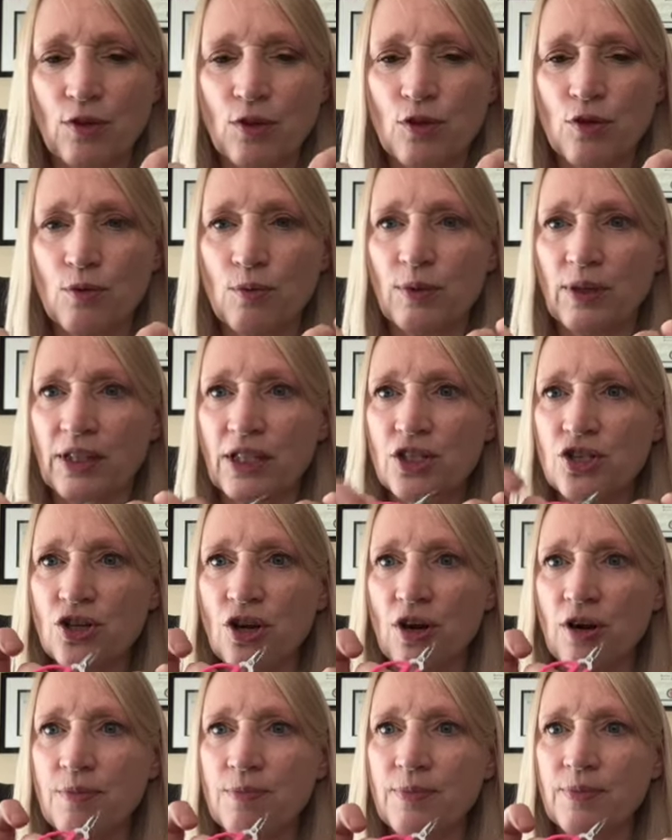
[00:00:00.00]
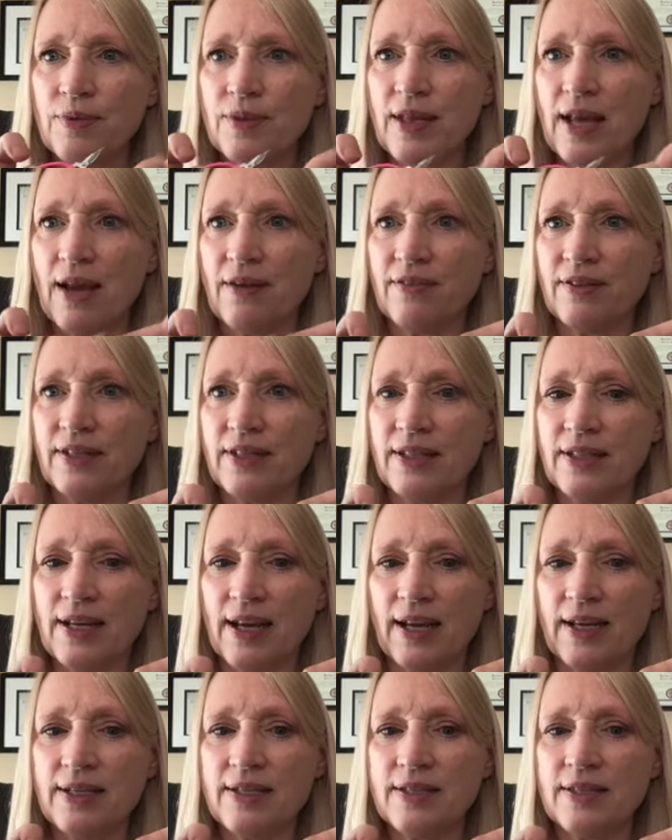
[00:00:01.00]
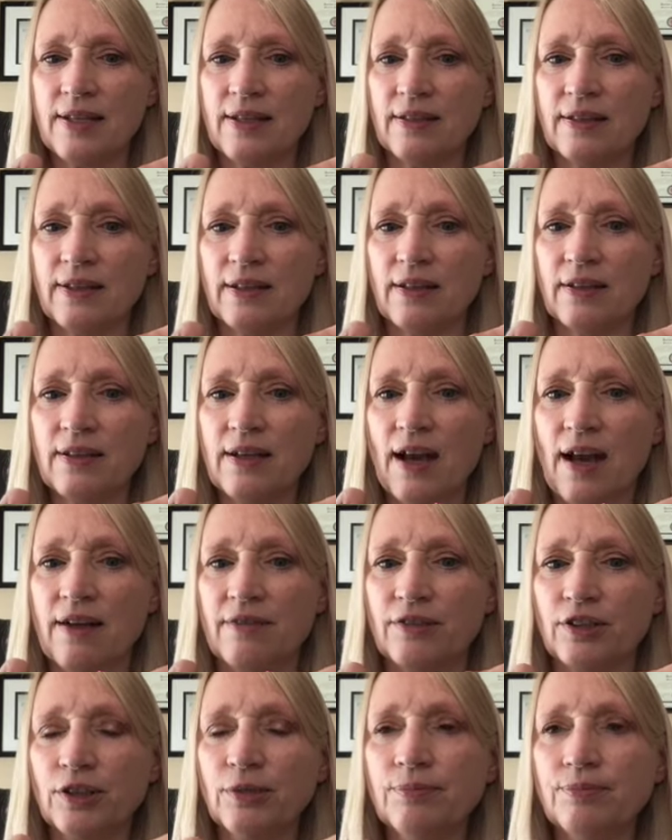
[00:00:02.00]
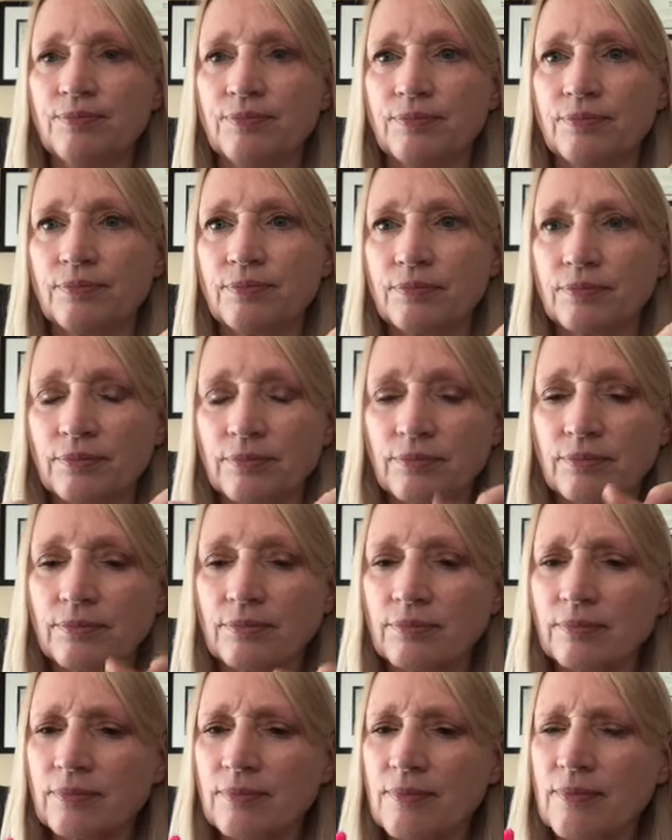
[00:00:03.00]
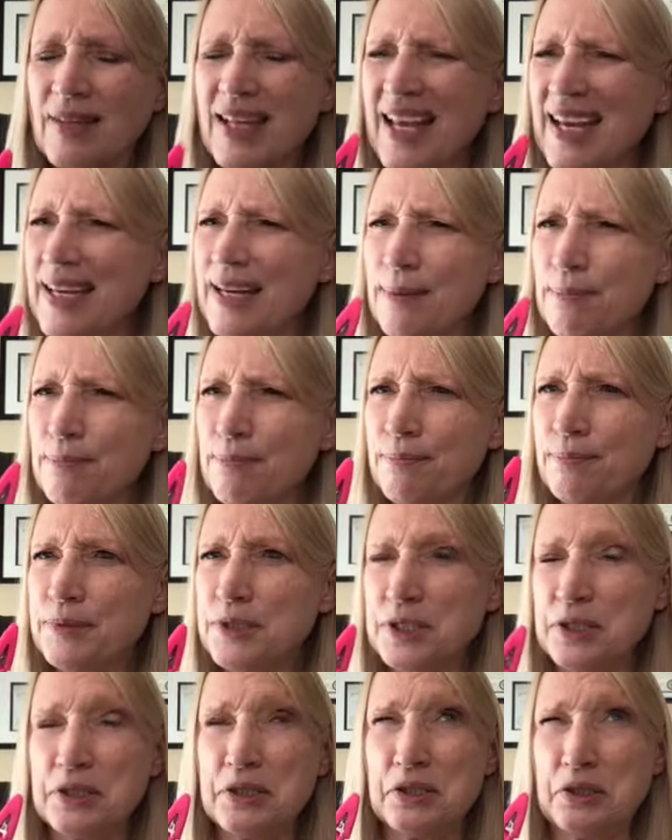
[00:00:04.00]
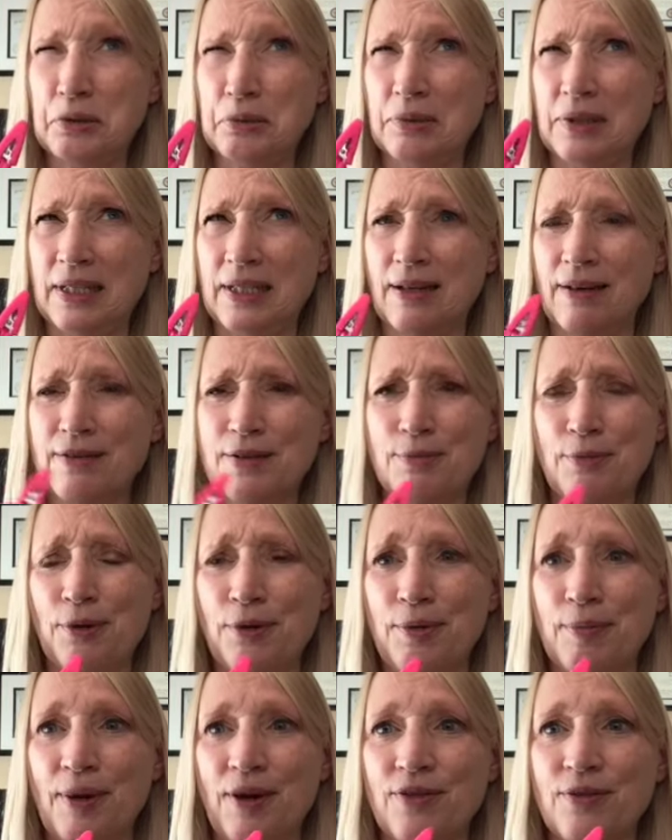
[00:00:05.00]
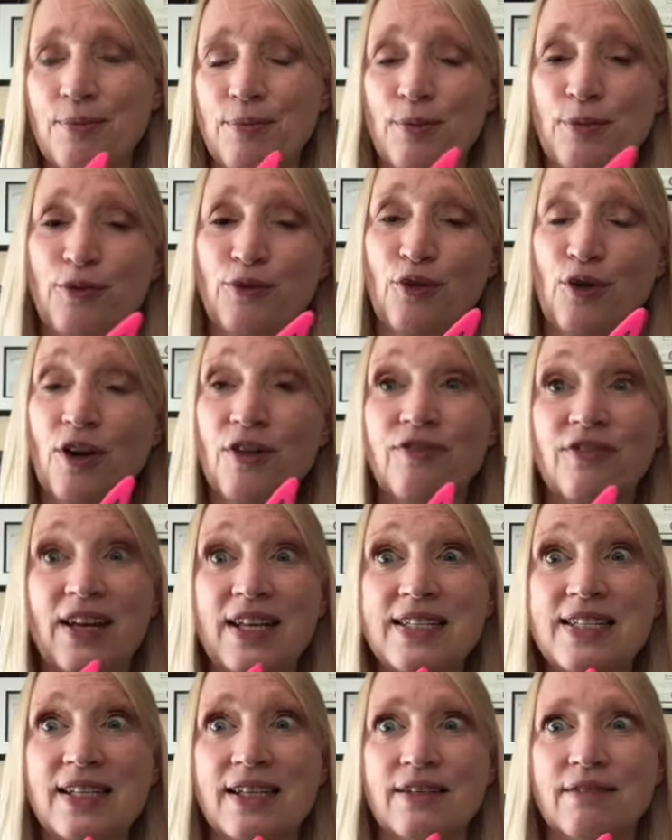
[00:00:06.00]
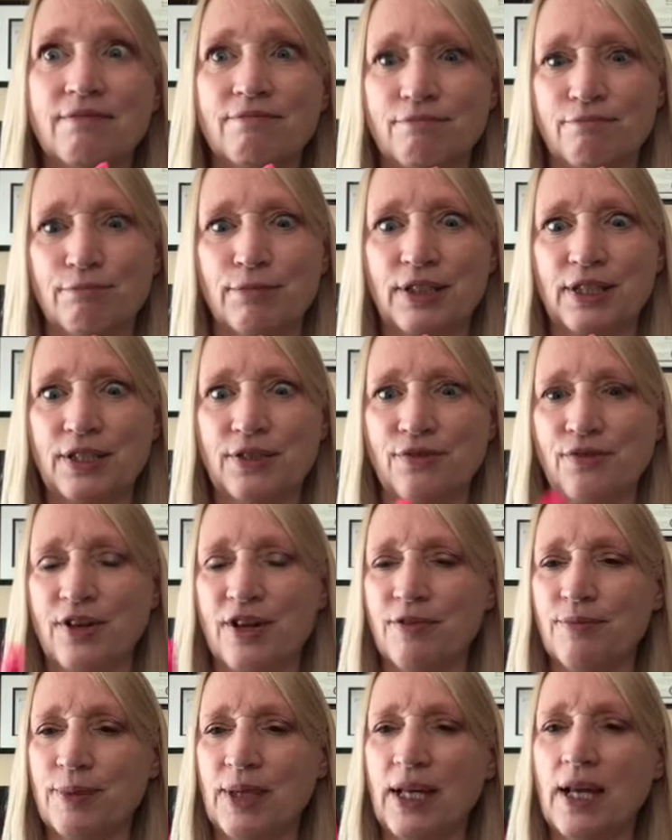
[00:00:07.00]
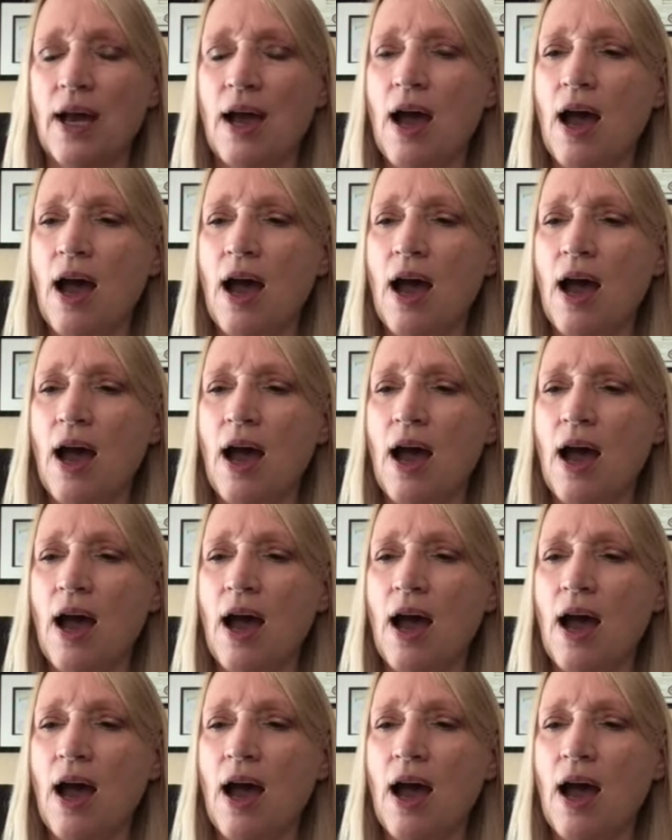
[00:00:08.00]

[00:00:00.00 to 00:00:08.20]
They're really sharp. They have a nice little cover, and I don't think I spoke about them before. If I did, please forgive me.